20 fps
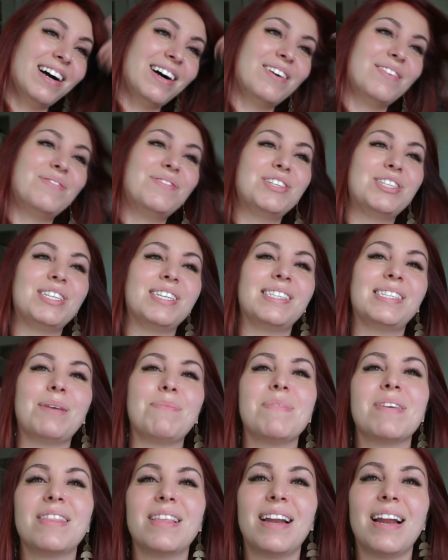which is
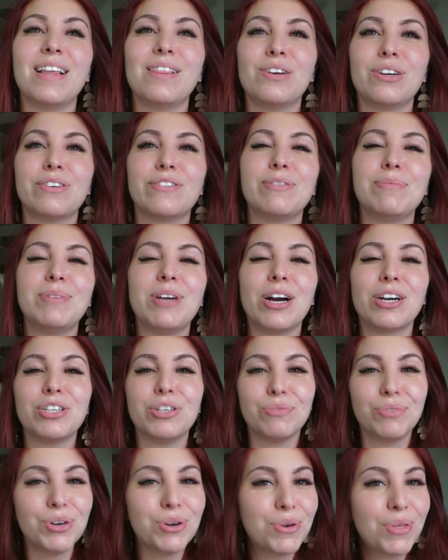something that I learned from Dr.
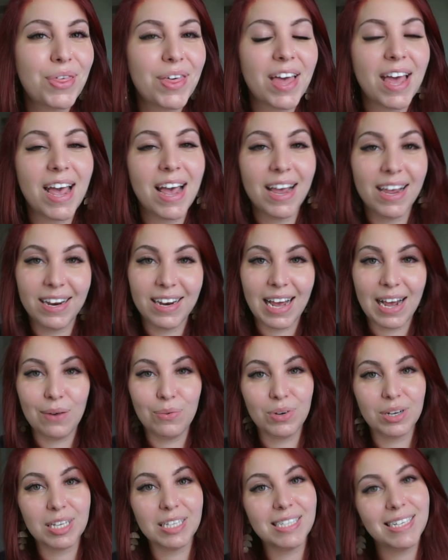Ruth, and I
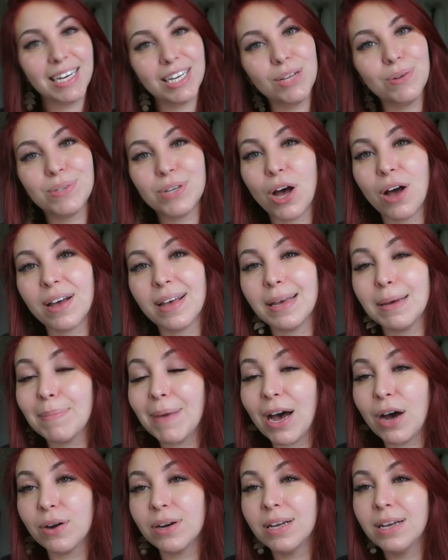will continue talking
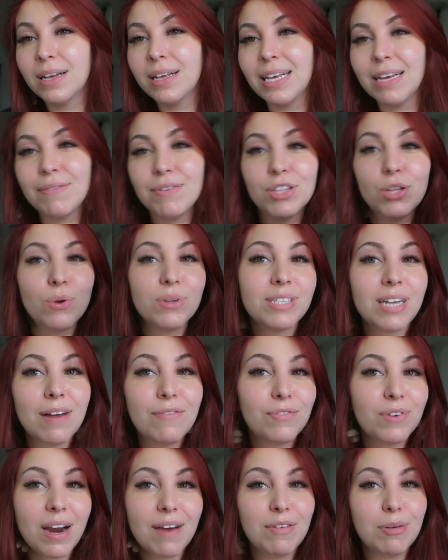about, even though it's not
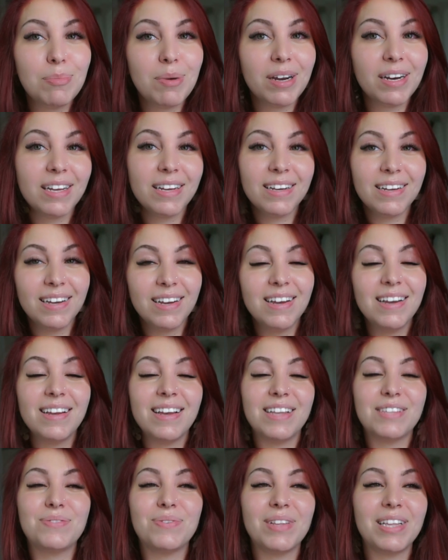for everybody.
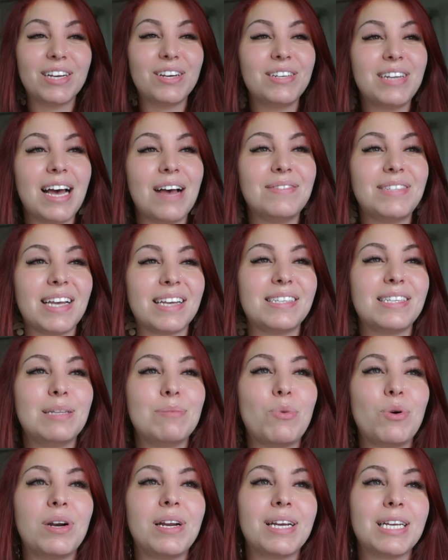It's really good to have sex in the
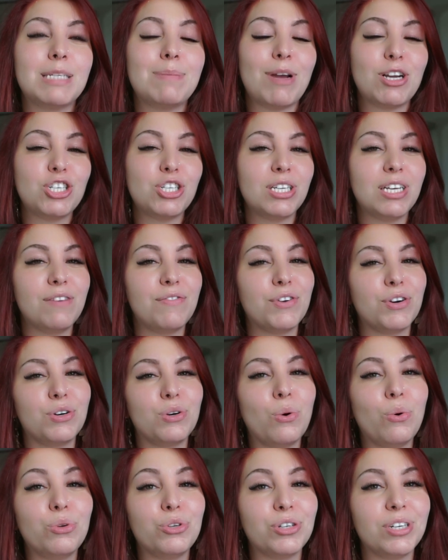morning, especially if you're an
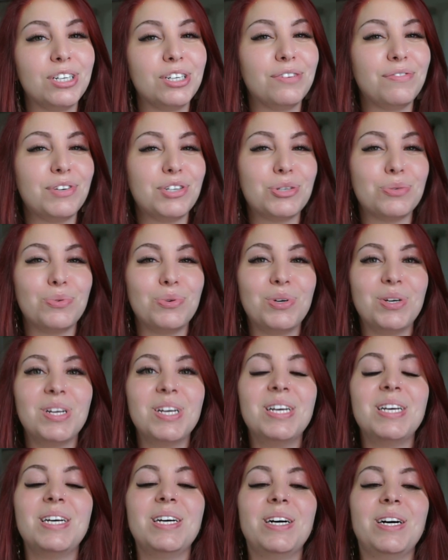older individual,
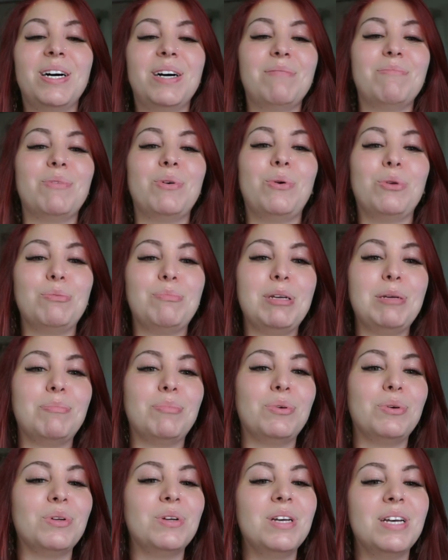old
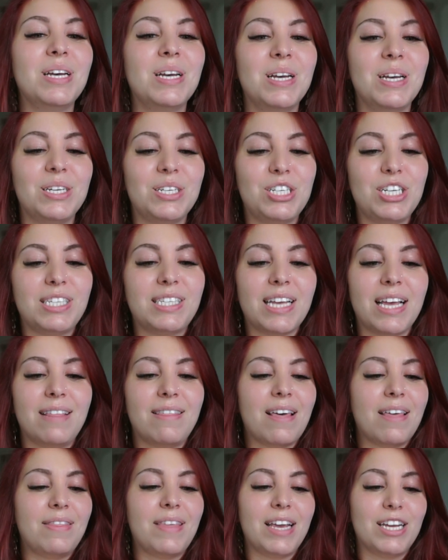people. She said
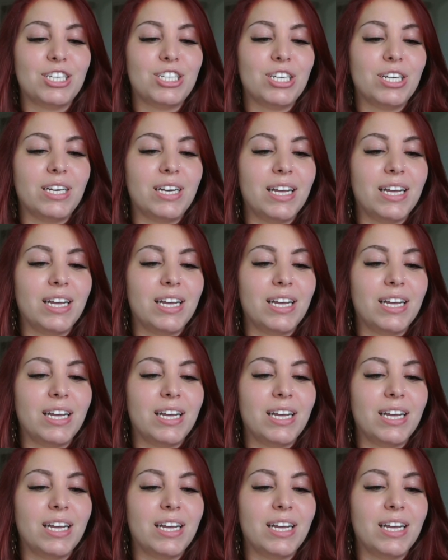that they should